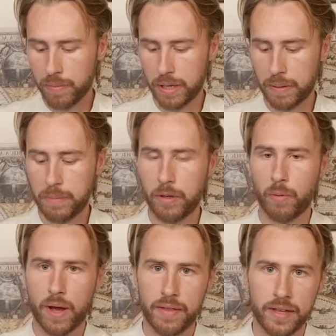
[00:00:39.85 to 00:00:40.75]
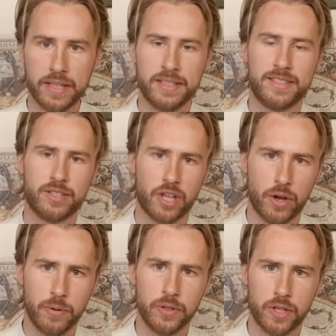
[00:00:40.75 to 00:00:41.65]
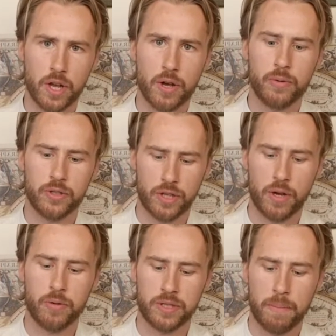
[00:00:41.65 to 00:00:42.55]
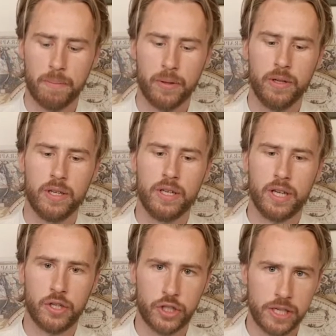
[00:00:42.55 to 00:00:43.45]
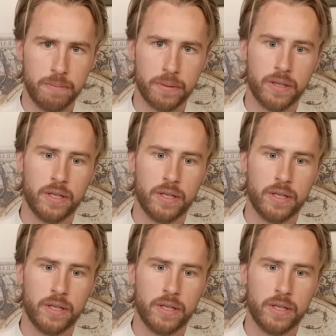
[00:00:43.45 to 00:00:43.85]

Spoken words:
to make people aware that it is so simple and cheap